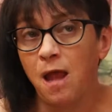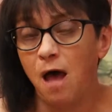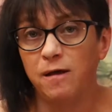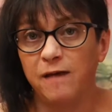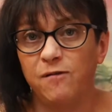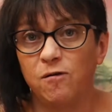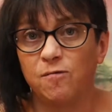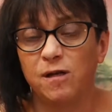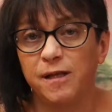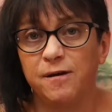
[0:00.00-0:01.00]
I'll give you a
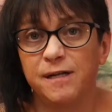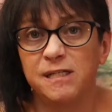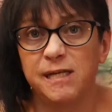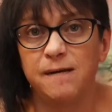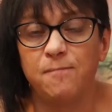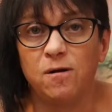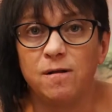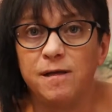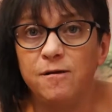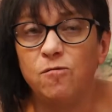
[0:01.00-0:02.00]
really good example.
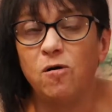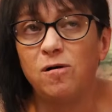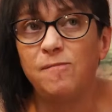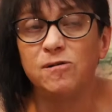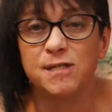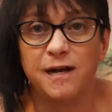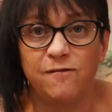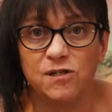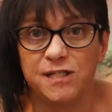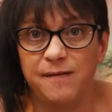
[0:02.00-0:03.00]
You will almost
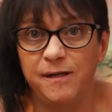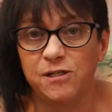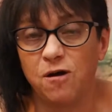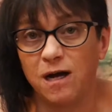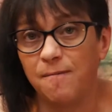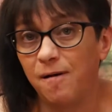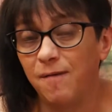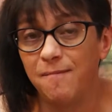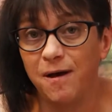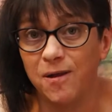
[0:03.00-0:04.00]
never see me talk about
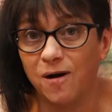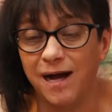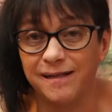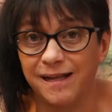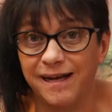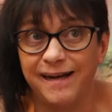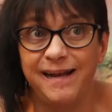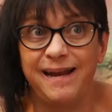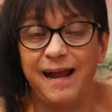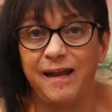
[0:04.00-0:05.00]
my mother online
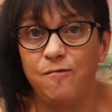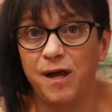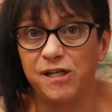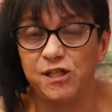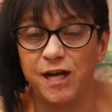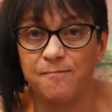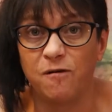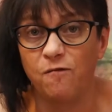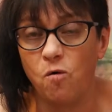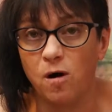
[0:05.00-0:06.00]
in any way, shape, or
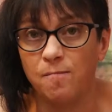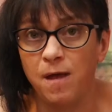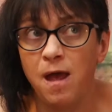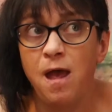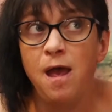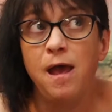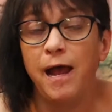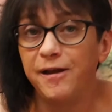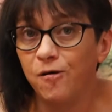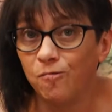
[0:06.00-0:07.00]
form.
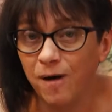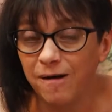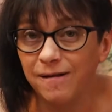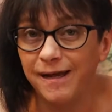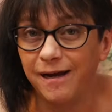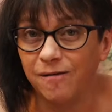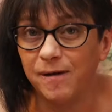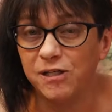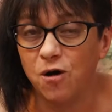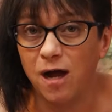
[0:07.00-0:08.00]
And you'll rarely hear me
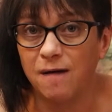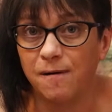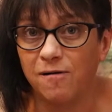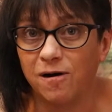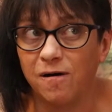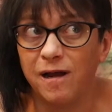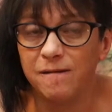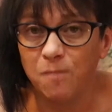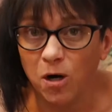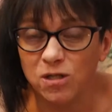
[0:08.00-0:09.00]
talk about her in
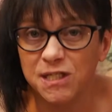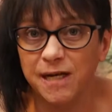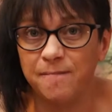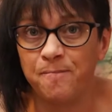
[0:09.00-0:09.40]
person.